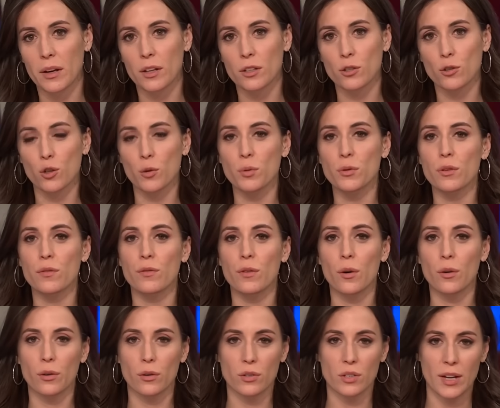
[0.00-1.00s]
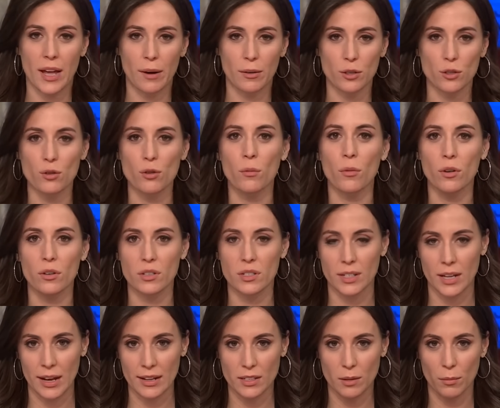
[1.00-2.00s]
Groups of voters now in two more
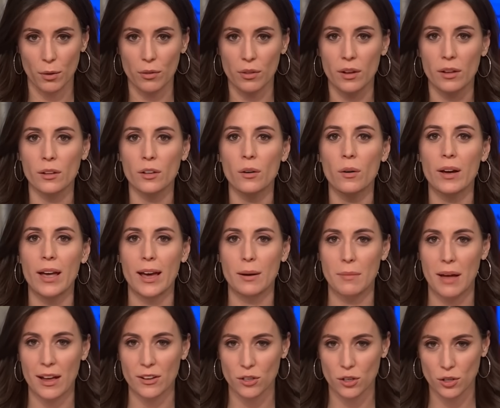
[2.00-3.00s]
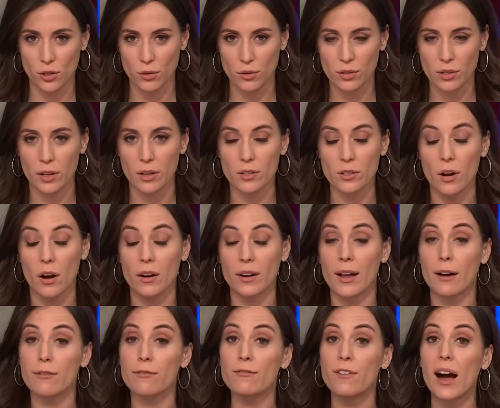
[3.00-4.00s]
states, in both Illinois and Massachusetts, are now
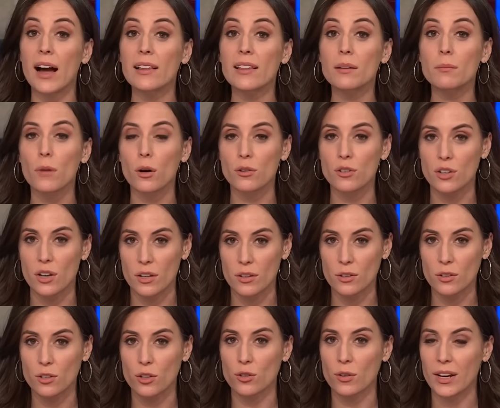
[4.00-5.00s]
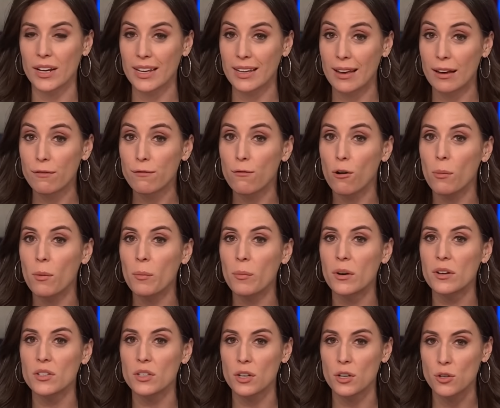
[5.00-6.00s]
filing motions to try to get former
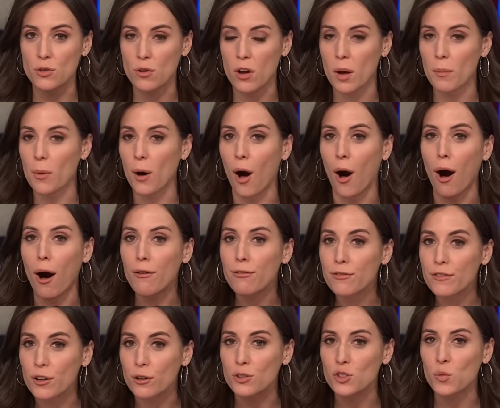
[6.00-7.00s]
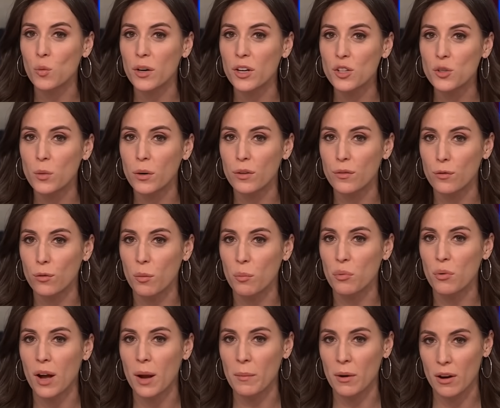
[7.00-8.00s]
President Trump off their 2024
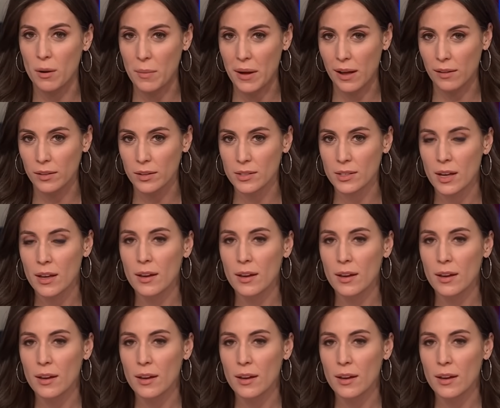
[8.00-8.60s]
primary ballots.